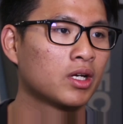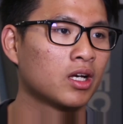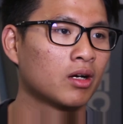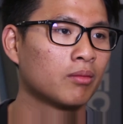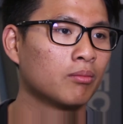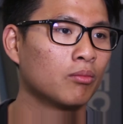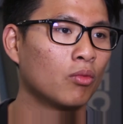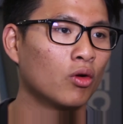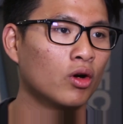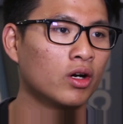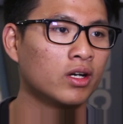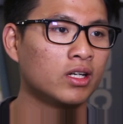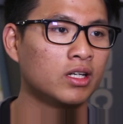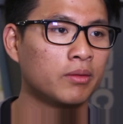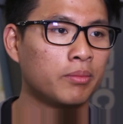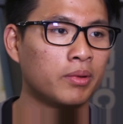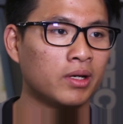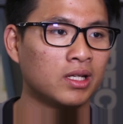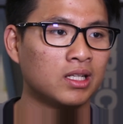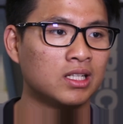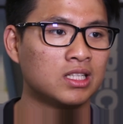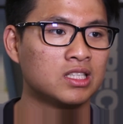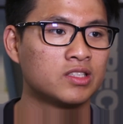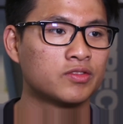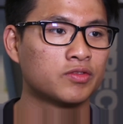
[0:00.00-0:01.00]
become more
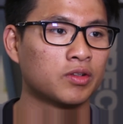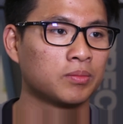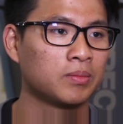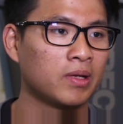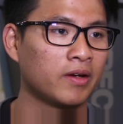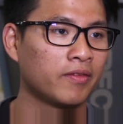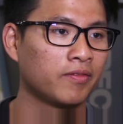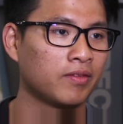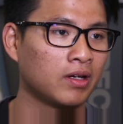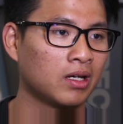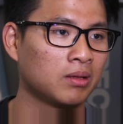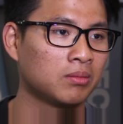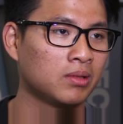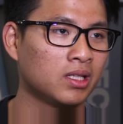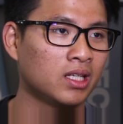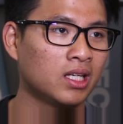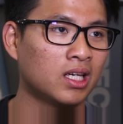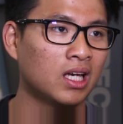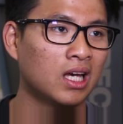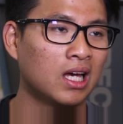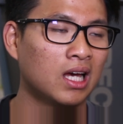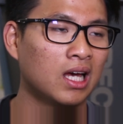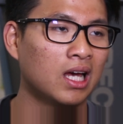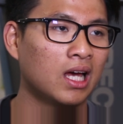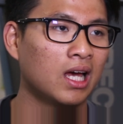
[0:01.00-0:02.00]
independent from my
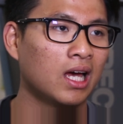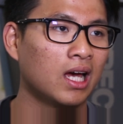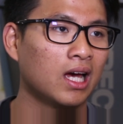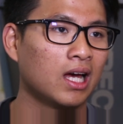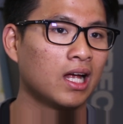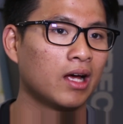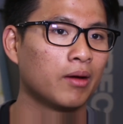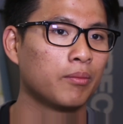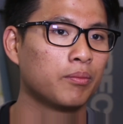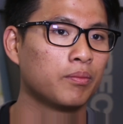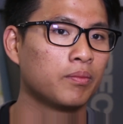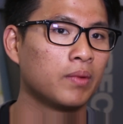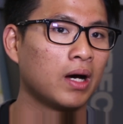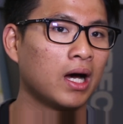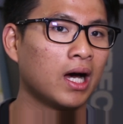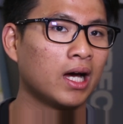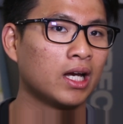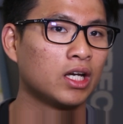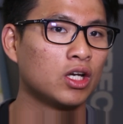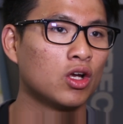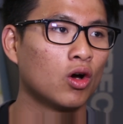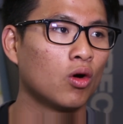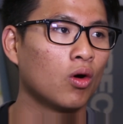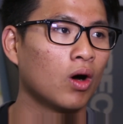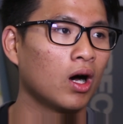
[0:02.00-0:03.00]
family, and
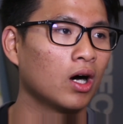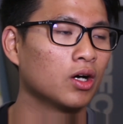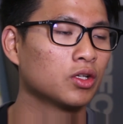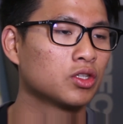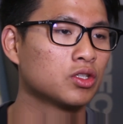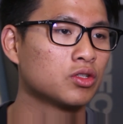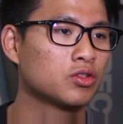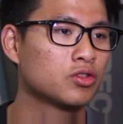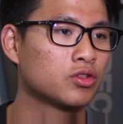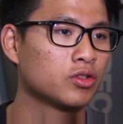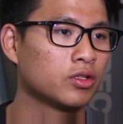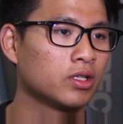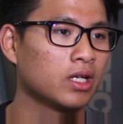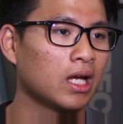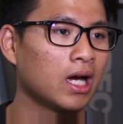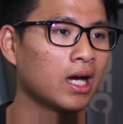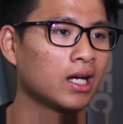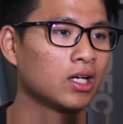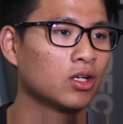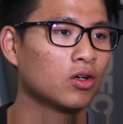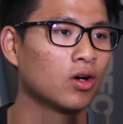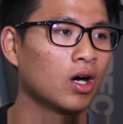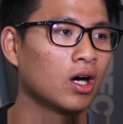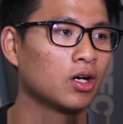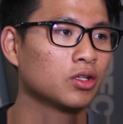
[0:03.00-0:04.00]
I know how to
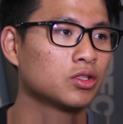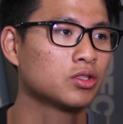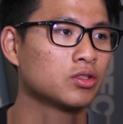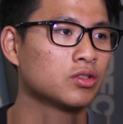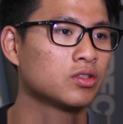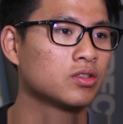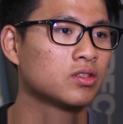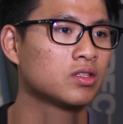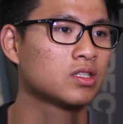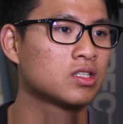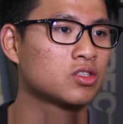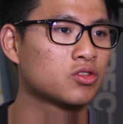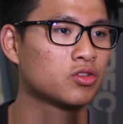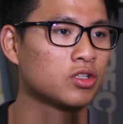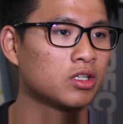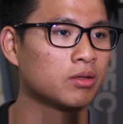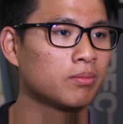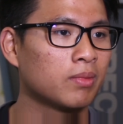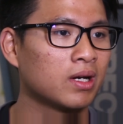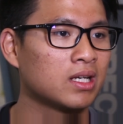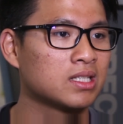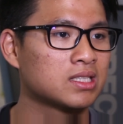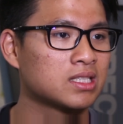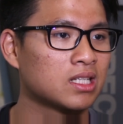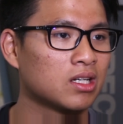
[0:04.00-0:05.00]
treat
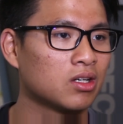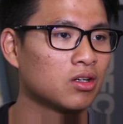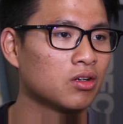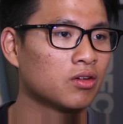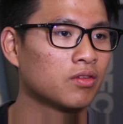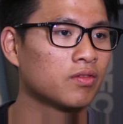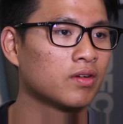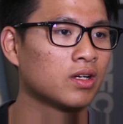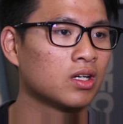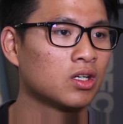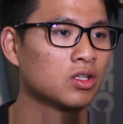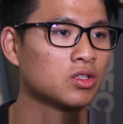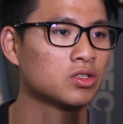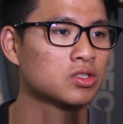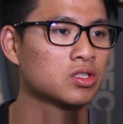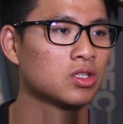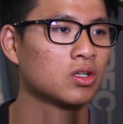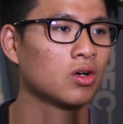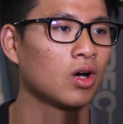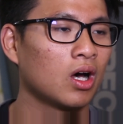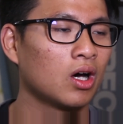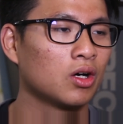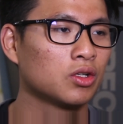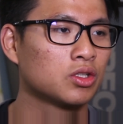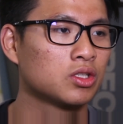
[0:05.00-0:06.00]
myself, and
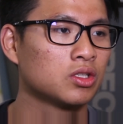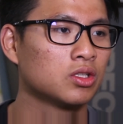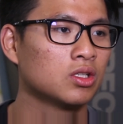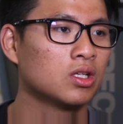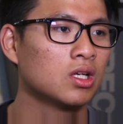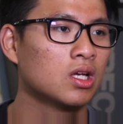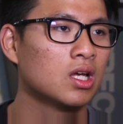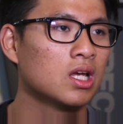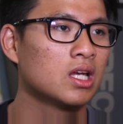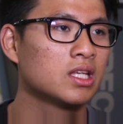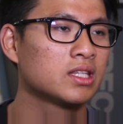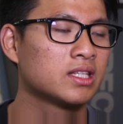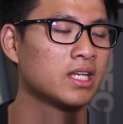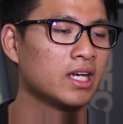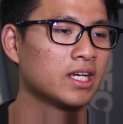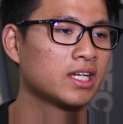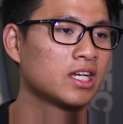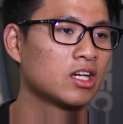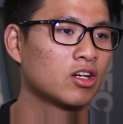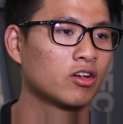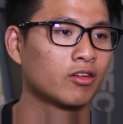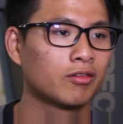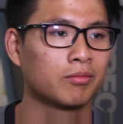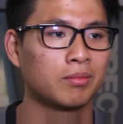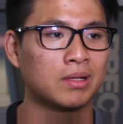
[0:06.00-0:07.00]
also how to take
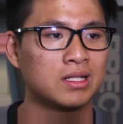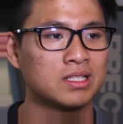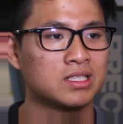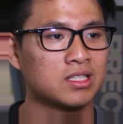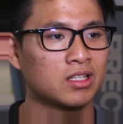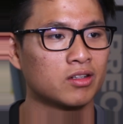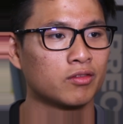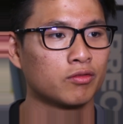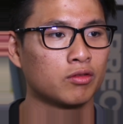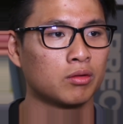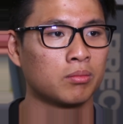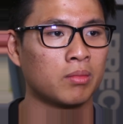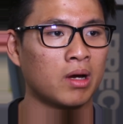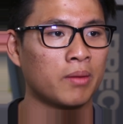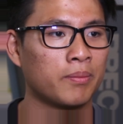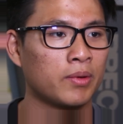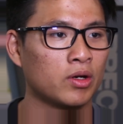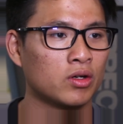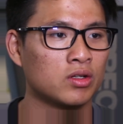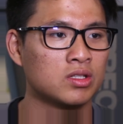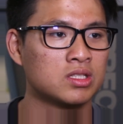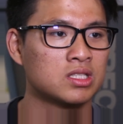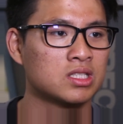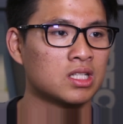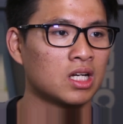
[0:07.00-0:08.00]
care of myself when my
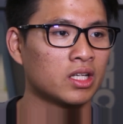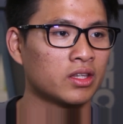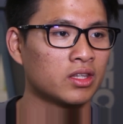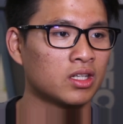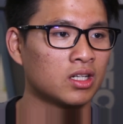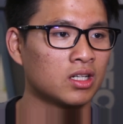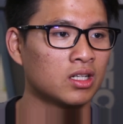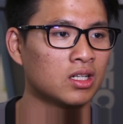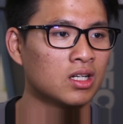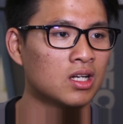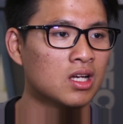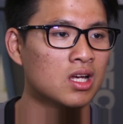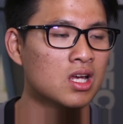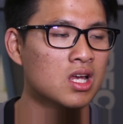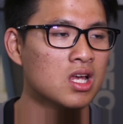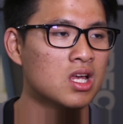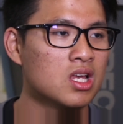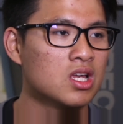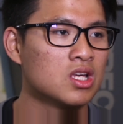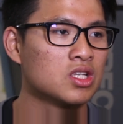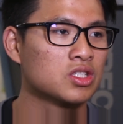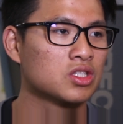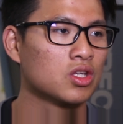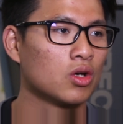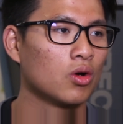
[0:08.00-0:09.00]
parents not there.
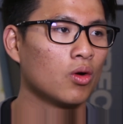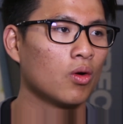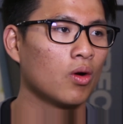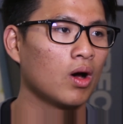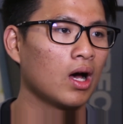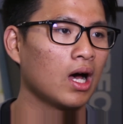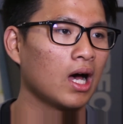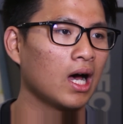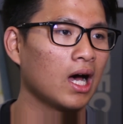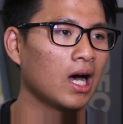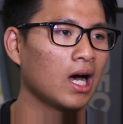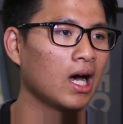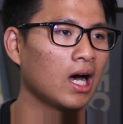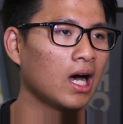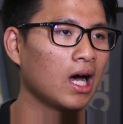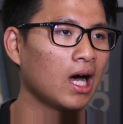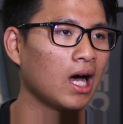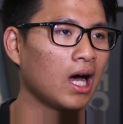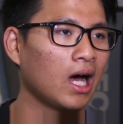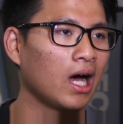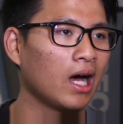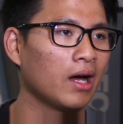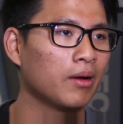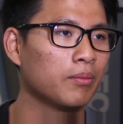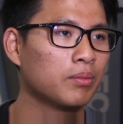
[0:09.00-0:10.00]
So
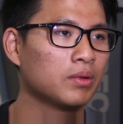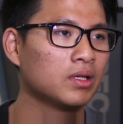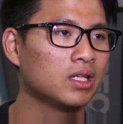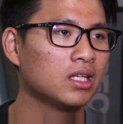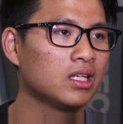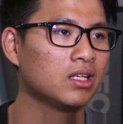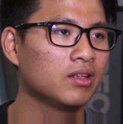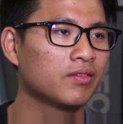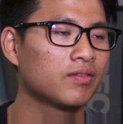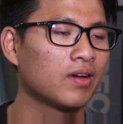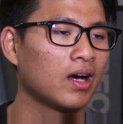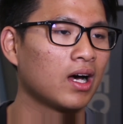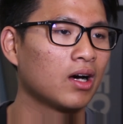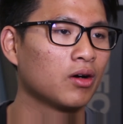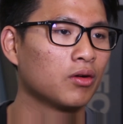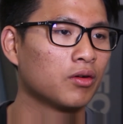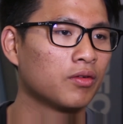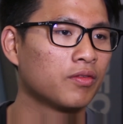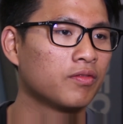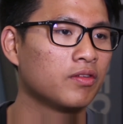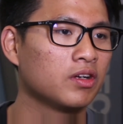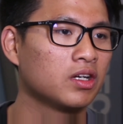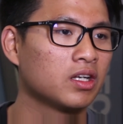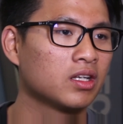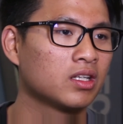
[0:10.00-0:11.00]
I believe I will
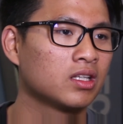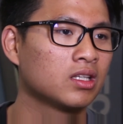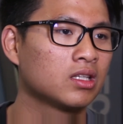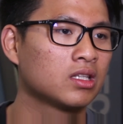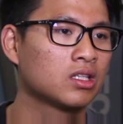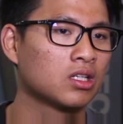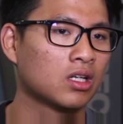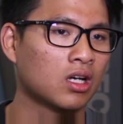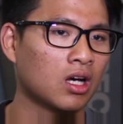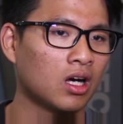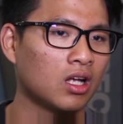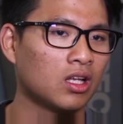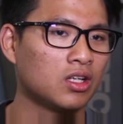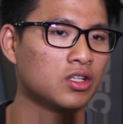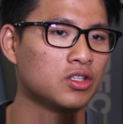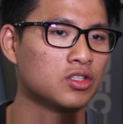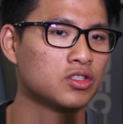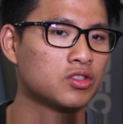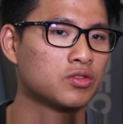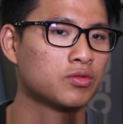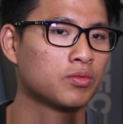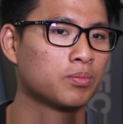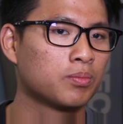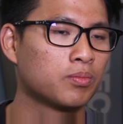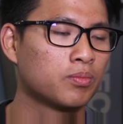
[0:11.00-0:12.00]
fit into
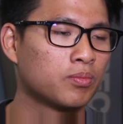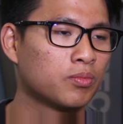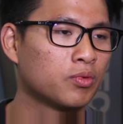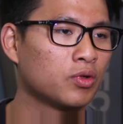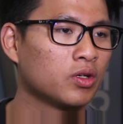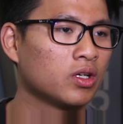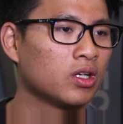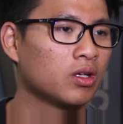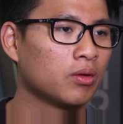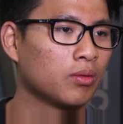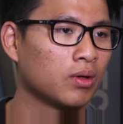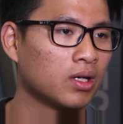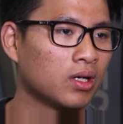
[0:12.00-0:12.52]
college pretty